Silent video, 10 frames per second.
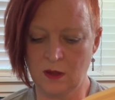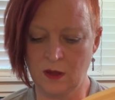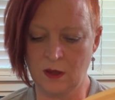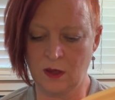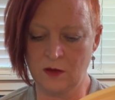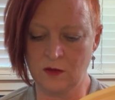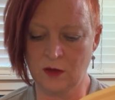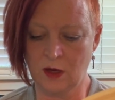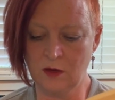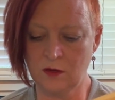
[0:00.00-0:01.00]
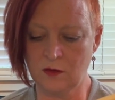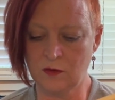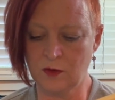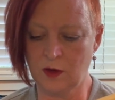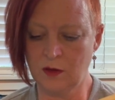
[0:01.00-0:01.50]
an education
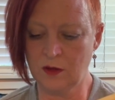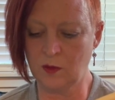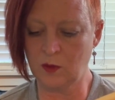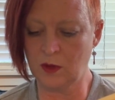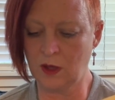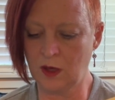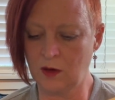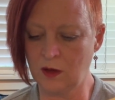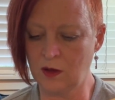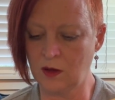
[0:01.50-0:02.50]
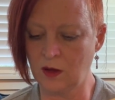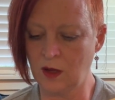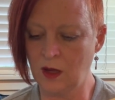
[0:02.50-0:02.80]
for nothing when they are young,